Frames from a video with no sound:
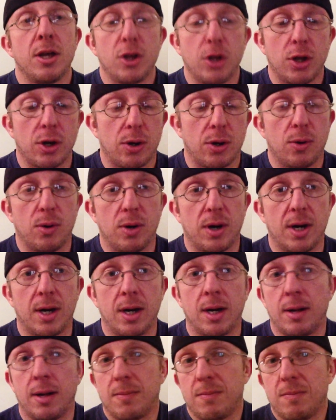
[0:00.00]
you
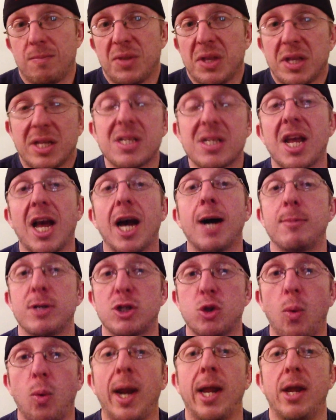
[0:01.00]
know, let's say how
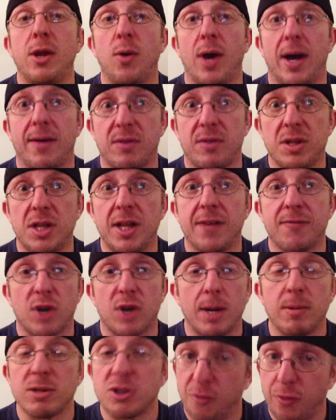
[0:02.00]
much weight you have to
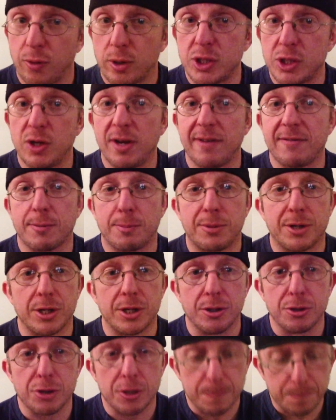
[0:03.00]
lift or how much force you have to
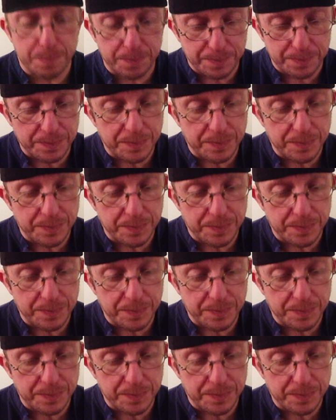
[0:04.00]
produce,